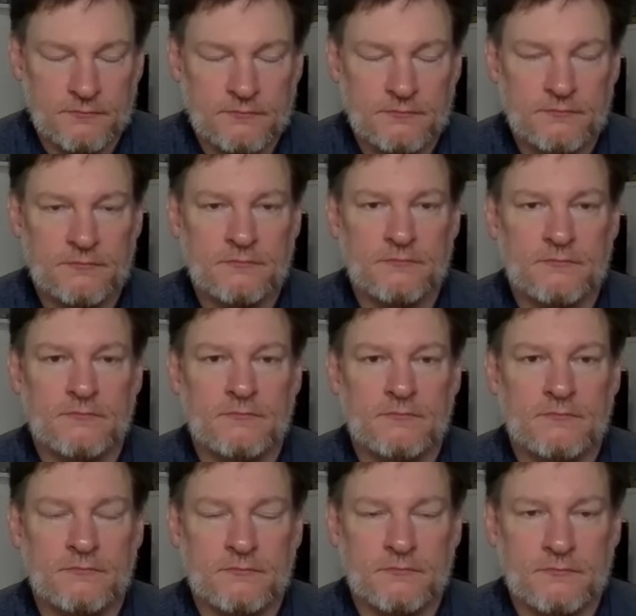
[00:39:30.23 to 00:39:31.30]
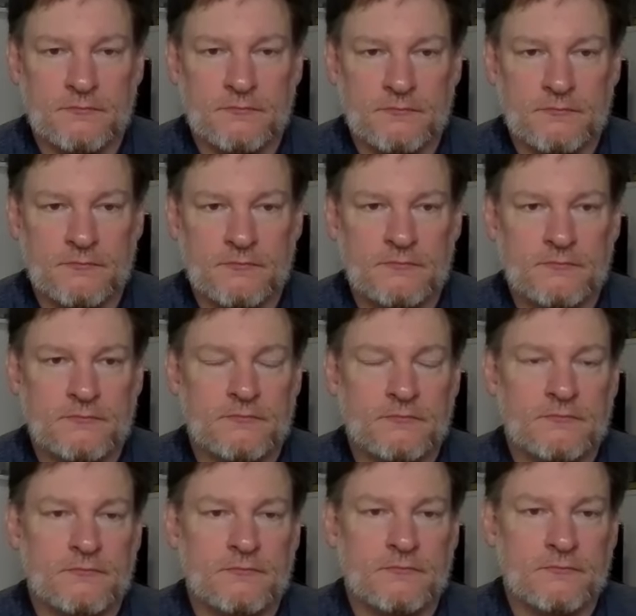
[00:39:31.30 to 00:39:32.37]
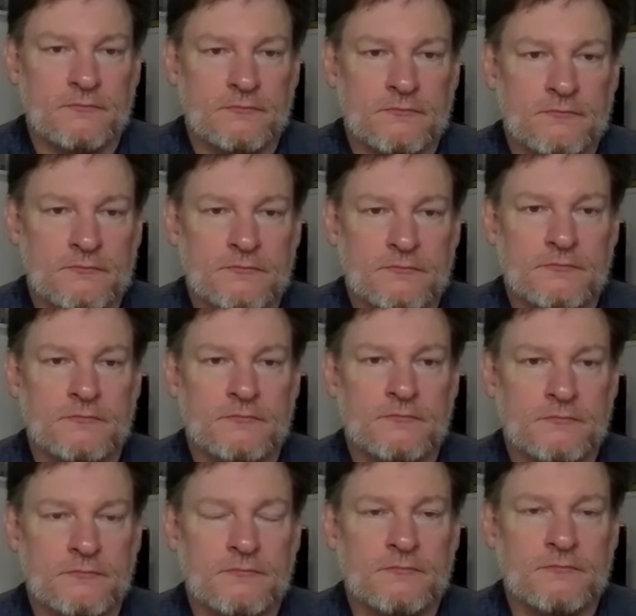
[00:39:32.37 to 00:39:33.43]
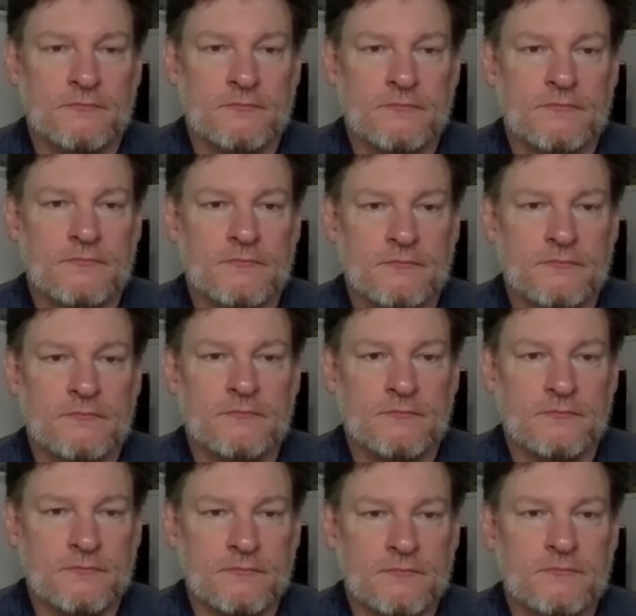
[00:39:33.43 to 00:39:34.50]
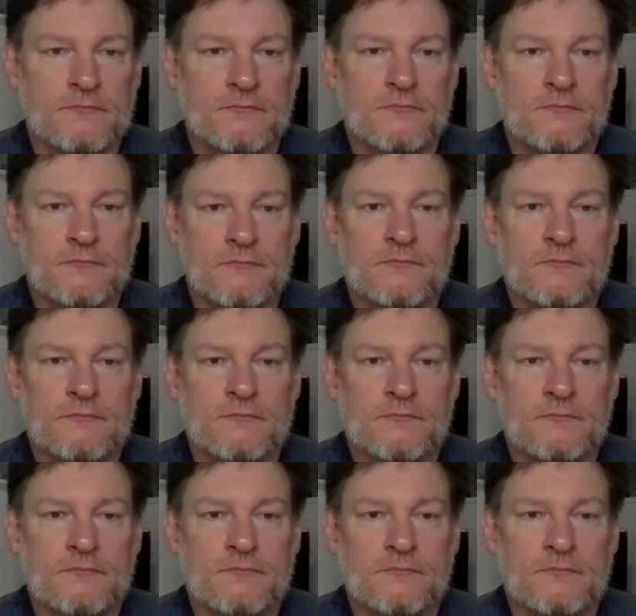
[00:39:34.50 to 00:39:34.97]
(silent)